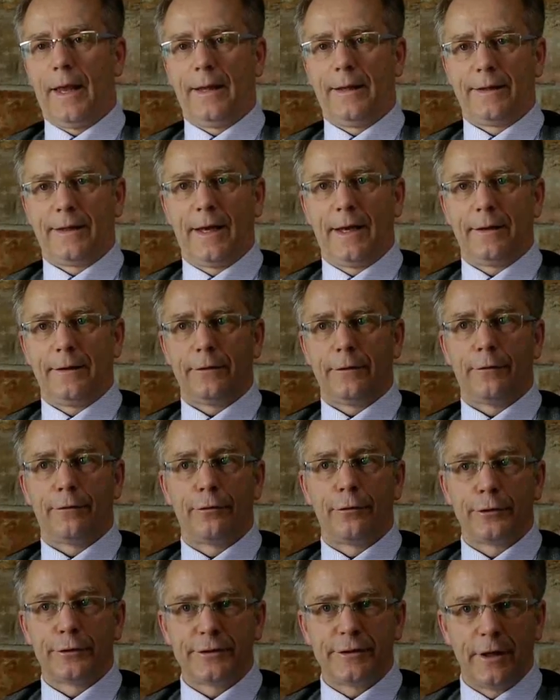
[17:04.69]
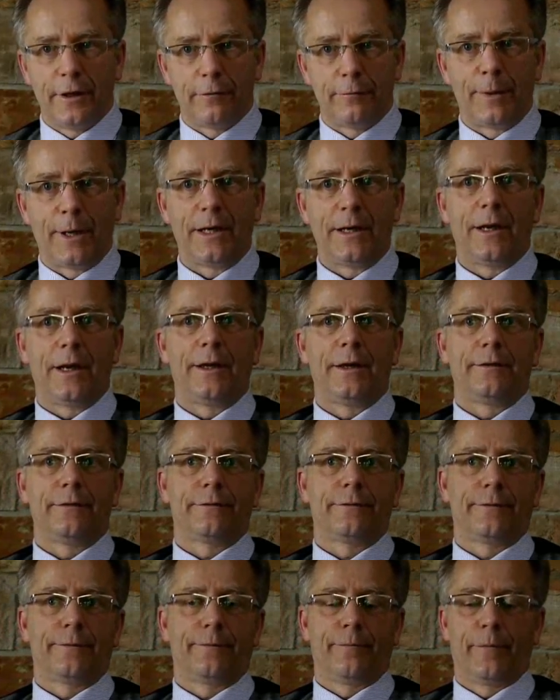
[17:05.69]
And then the first year of my
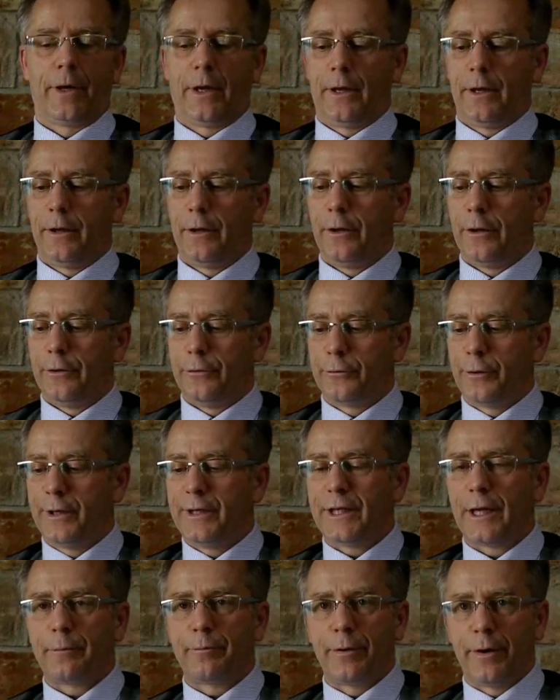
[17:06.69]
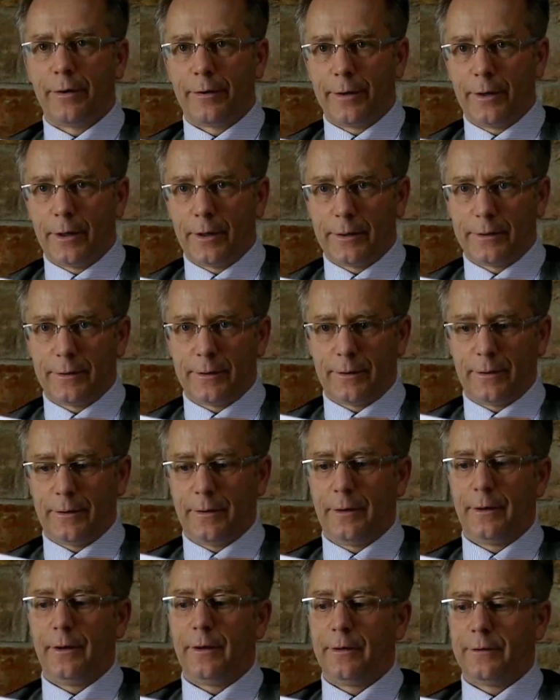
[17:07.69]
life. During that period,
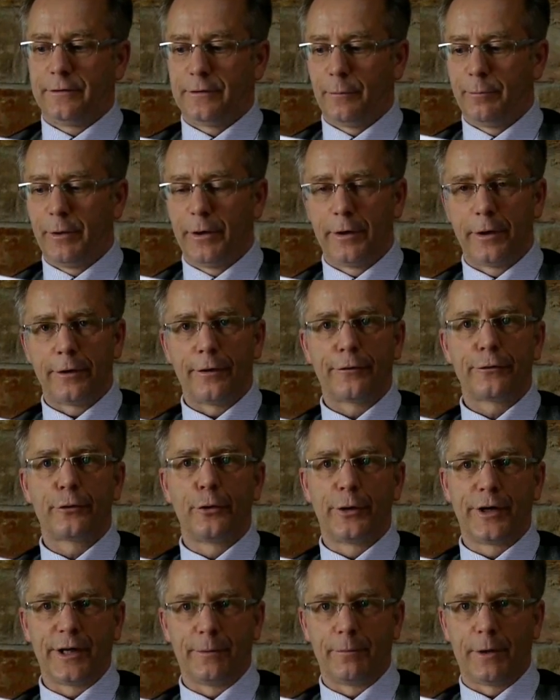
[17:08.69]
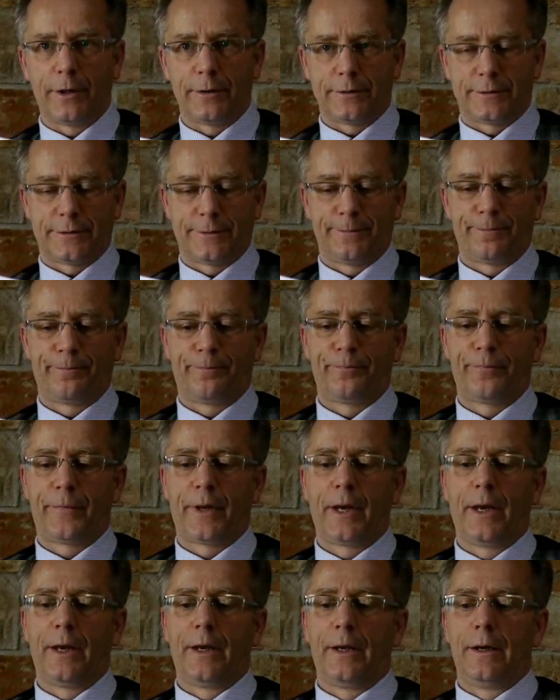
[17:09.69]
it's a period of 30 months.
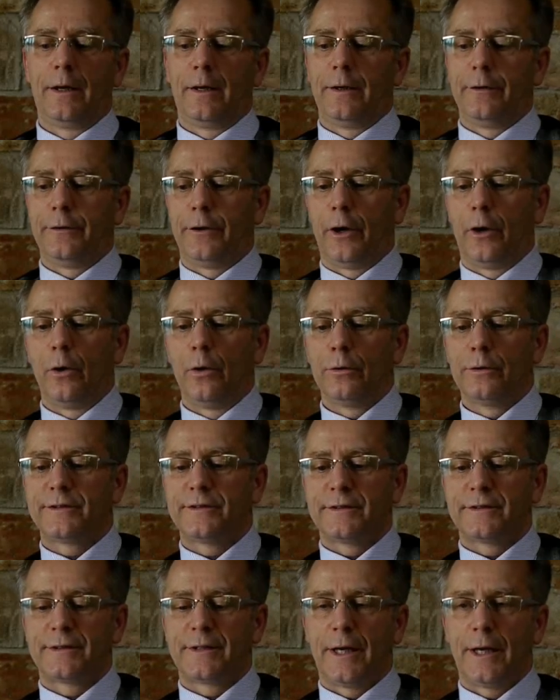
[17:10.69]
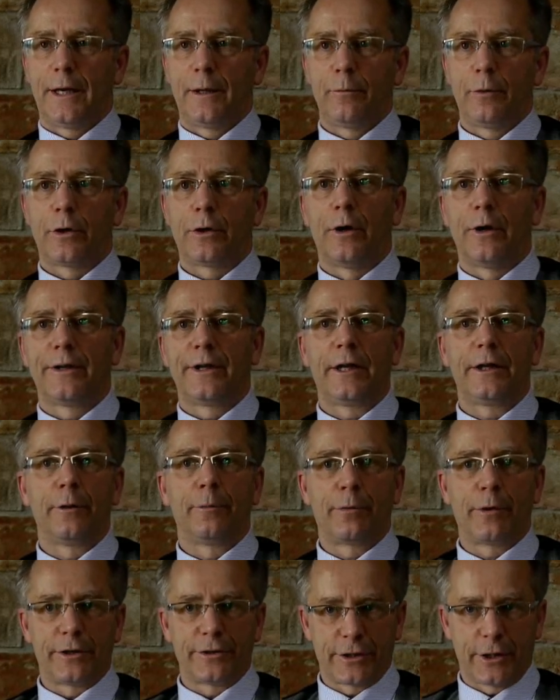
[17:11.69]
The whole system, we call that
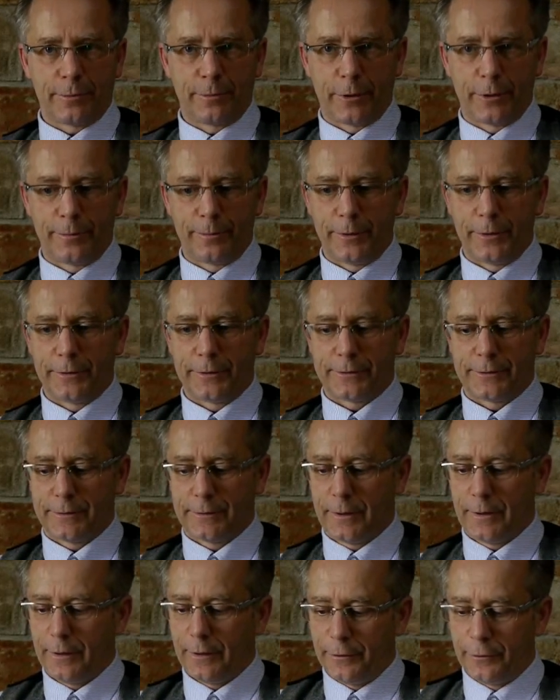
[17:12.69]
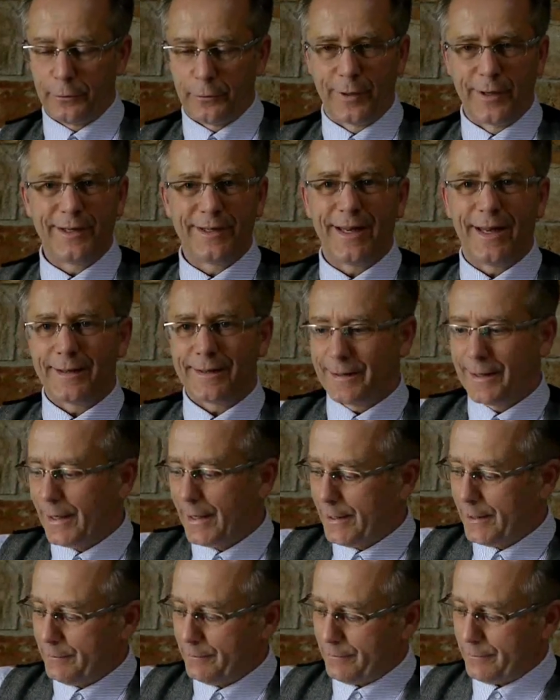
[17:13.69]
the project purpose. During that
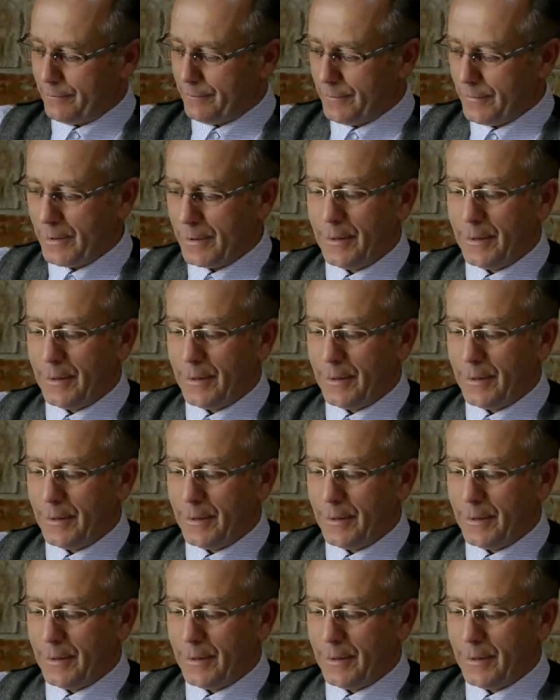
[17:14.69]
time,